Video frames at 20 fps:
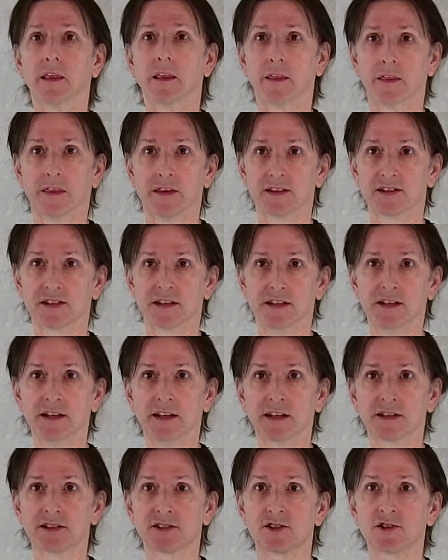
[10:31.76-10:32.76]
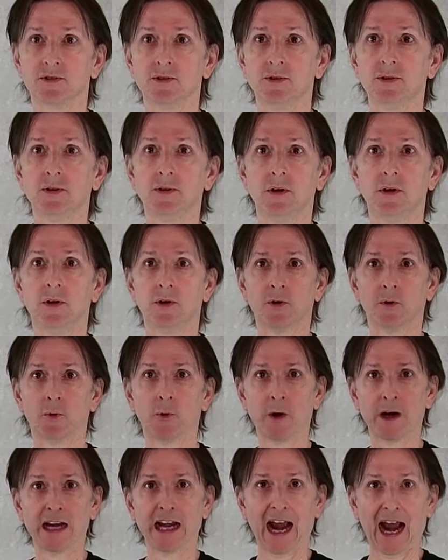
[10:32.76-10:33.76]
This initial
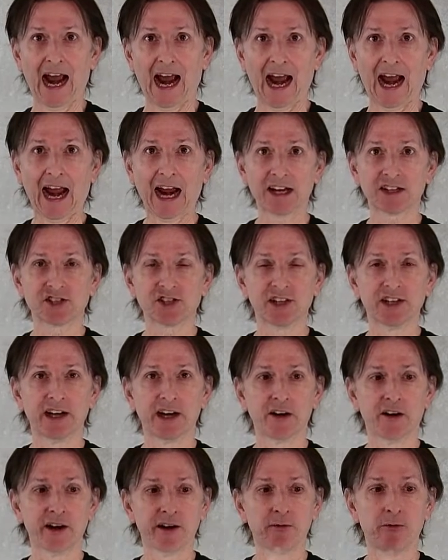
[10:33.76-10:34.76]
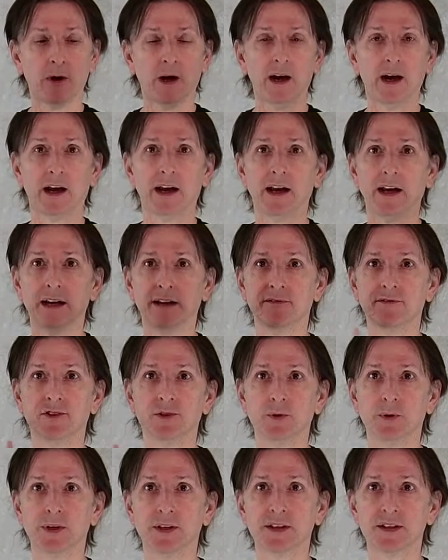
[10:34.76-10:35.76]
reactionary way of
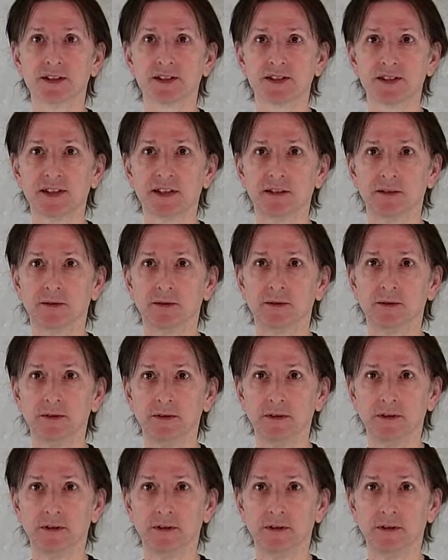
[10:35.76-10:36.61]
doing the single,